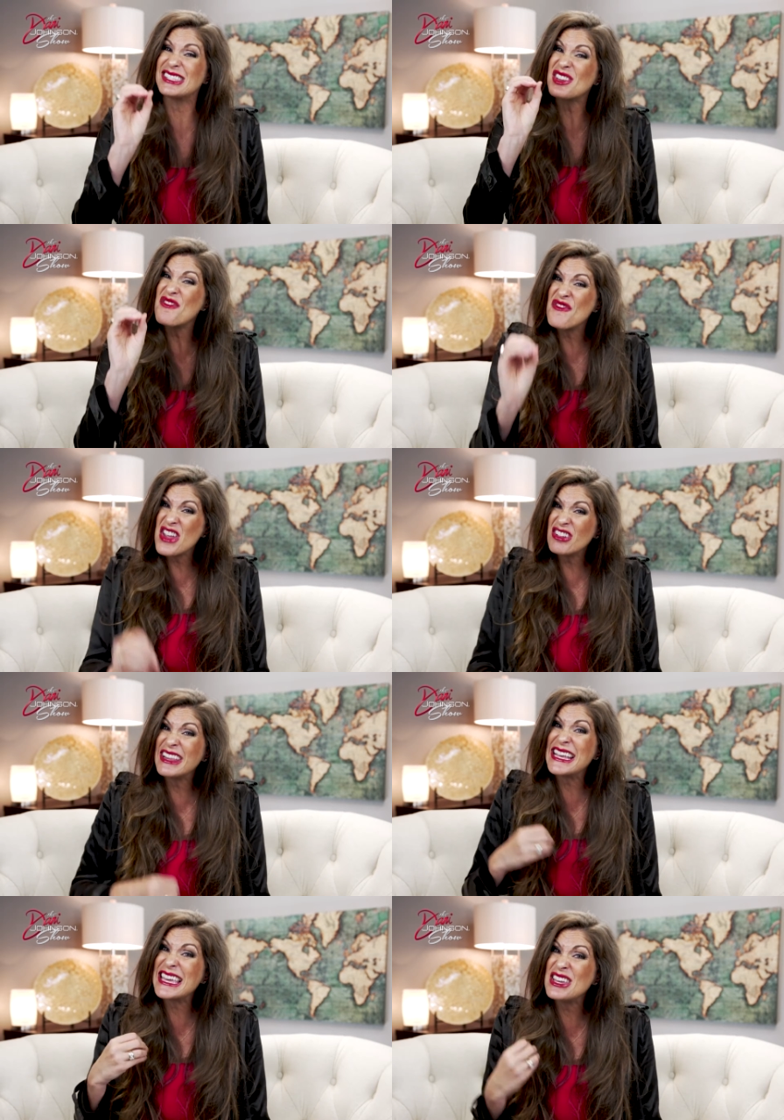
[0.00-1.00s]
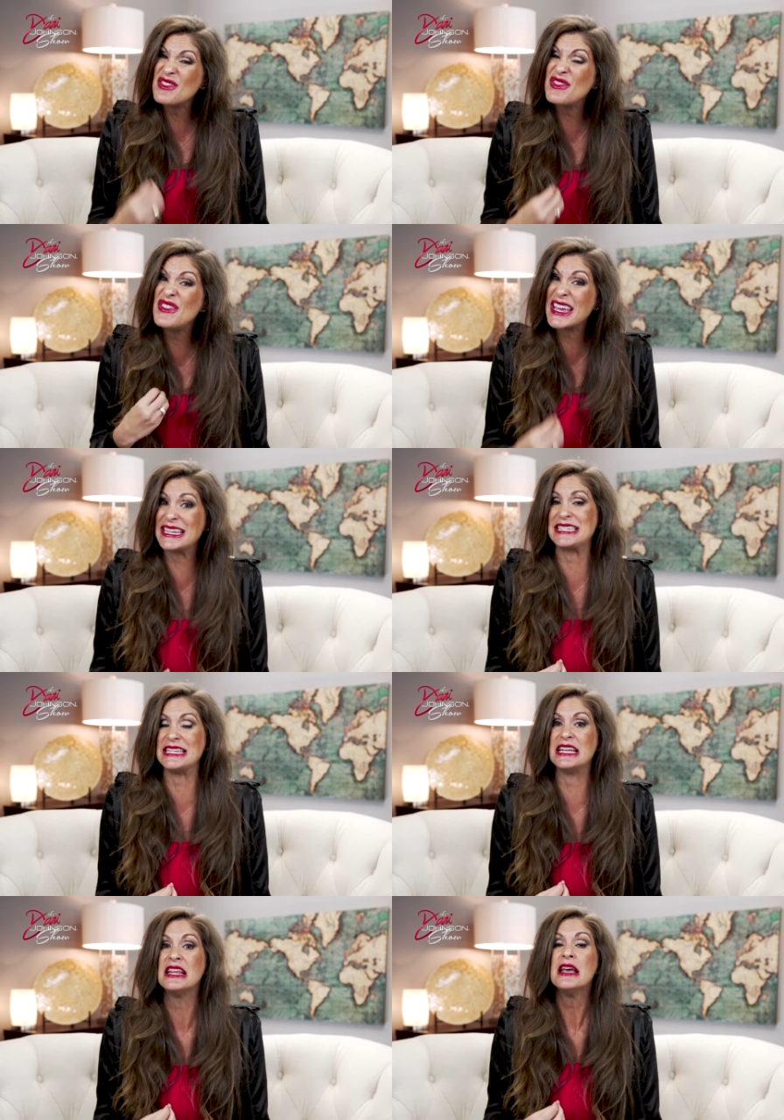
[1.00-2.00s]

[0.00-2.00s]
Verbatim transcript: severely convicted